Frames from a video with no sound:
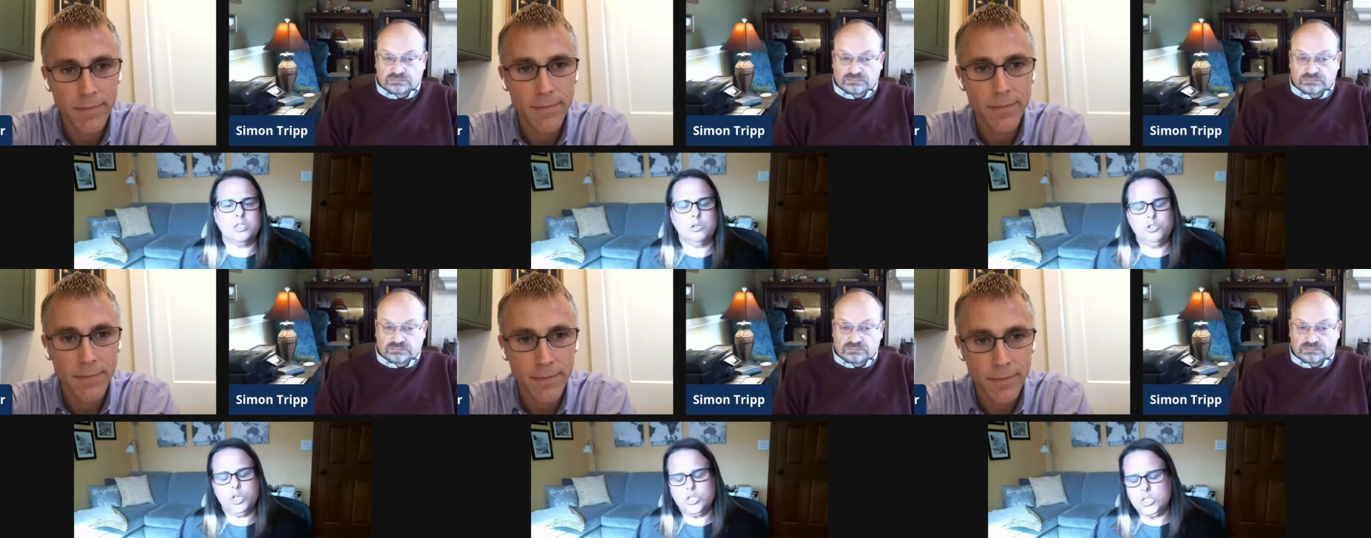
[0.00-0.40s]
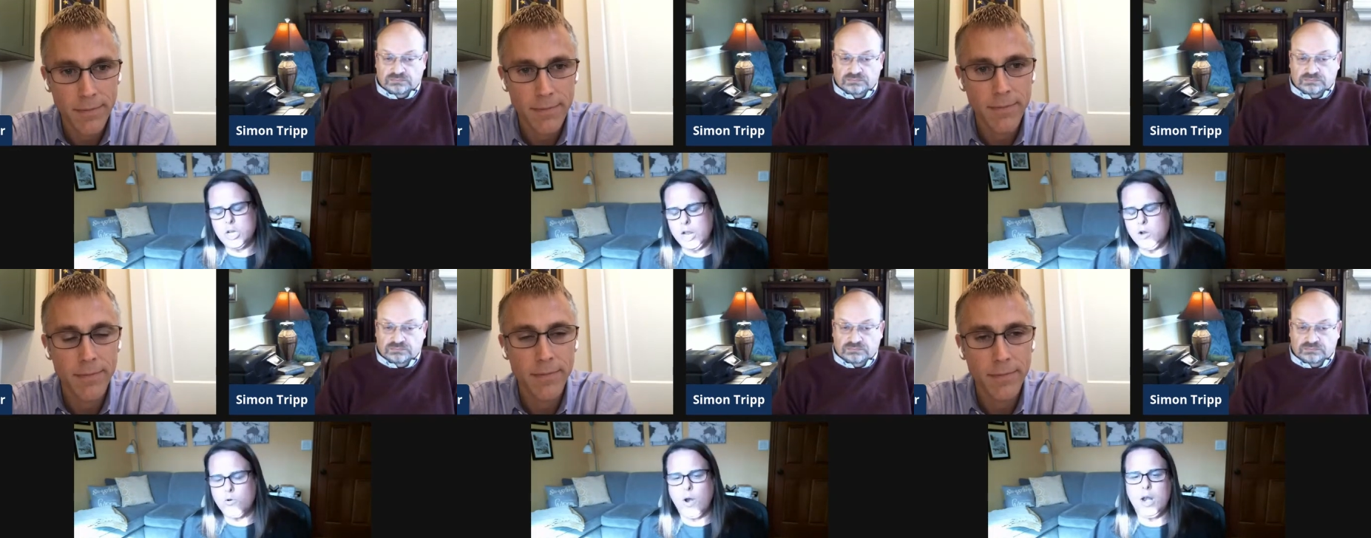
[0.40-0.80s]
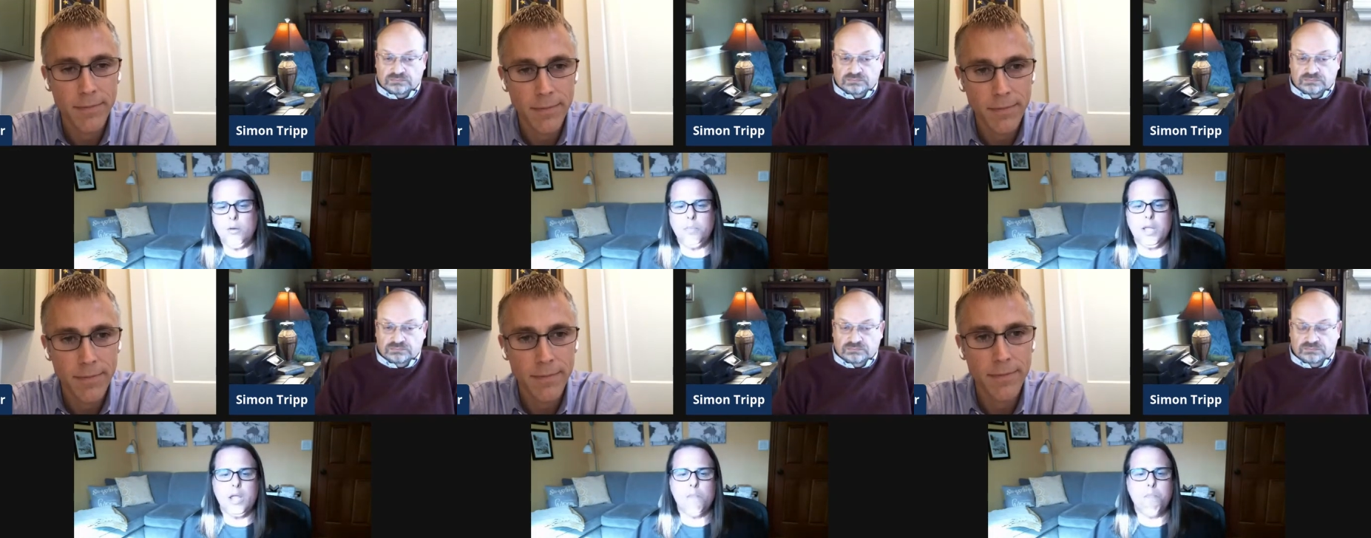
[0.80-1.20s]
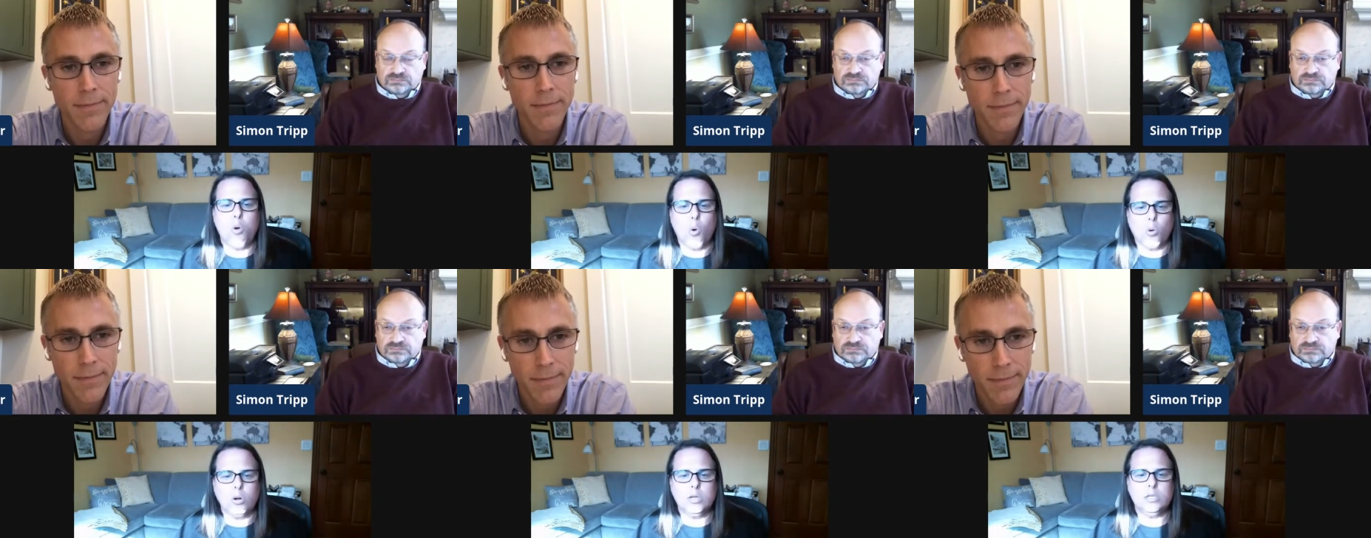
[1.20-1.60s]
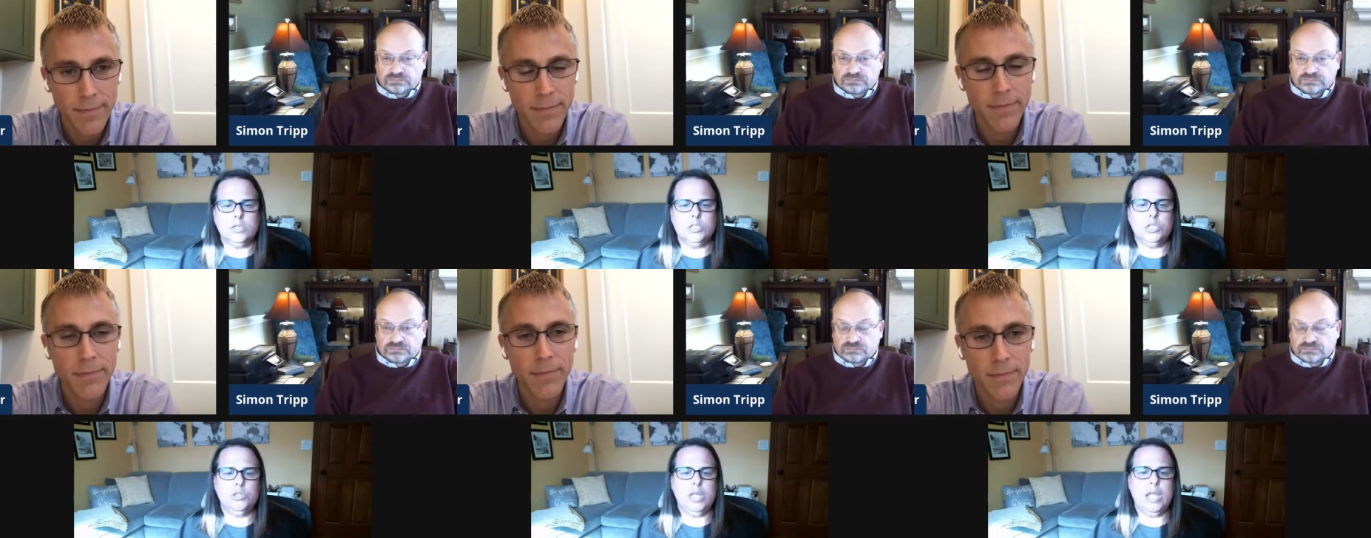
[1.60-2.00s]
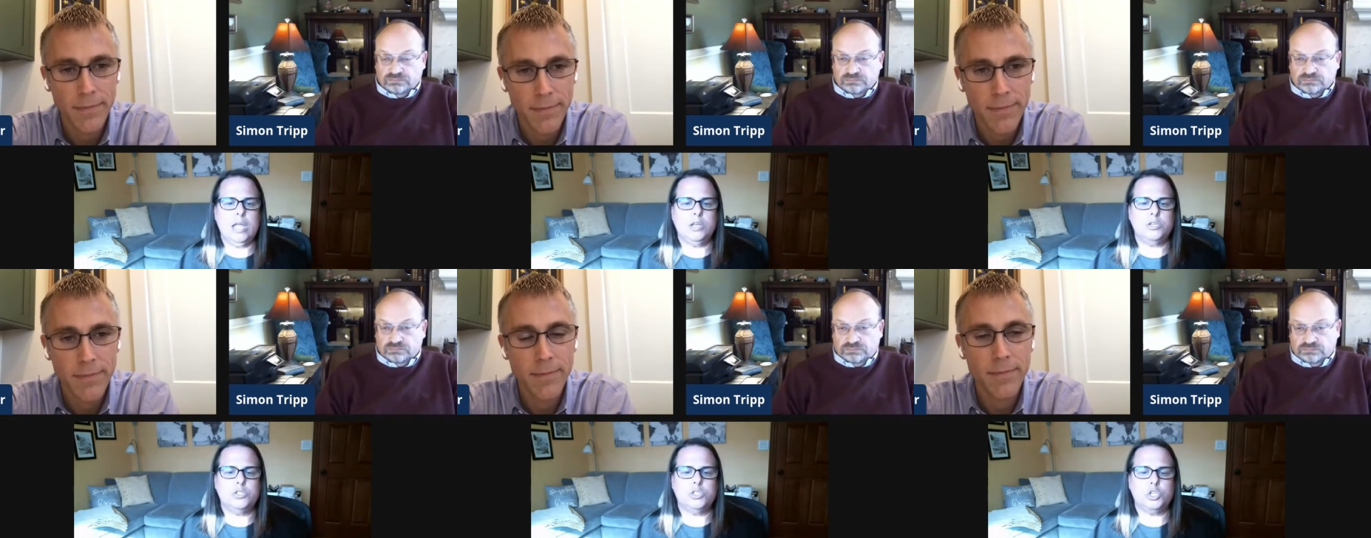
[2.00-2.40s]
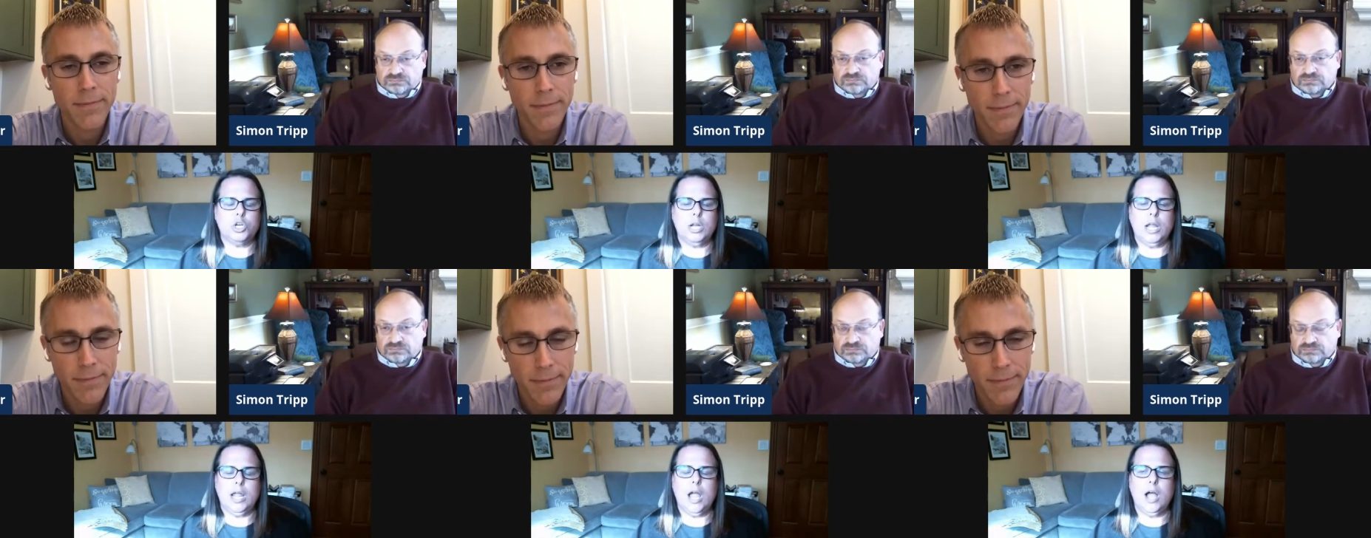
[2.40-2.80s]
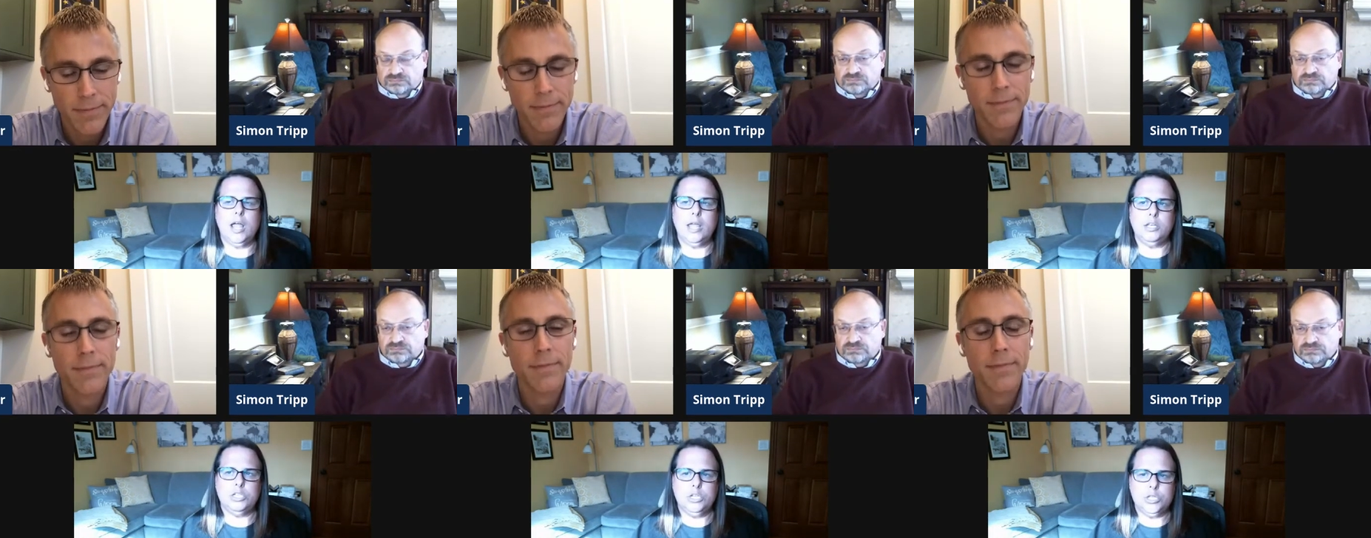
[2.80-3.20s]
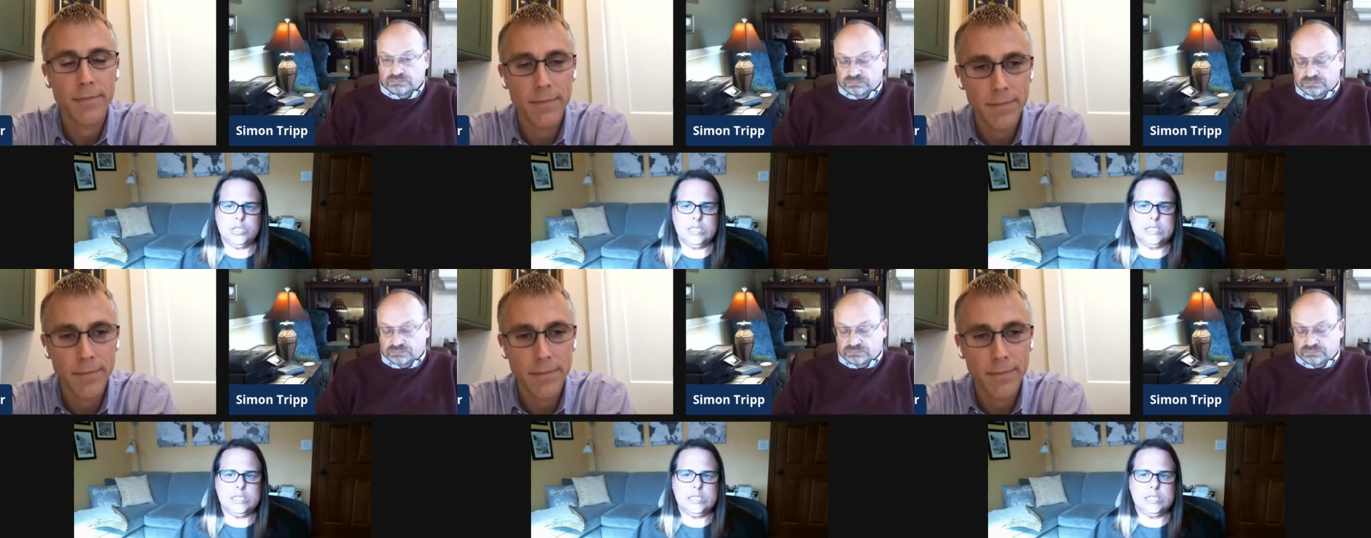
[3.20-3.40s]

Speaker 1: So just incredibly important to the industry uh, and to the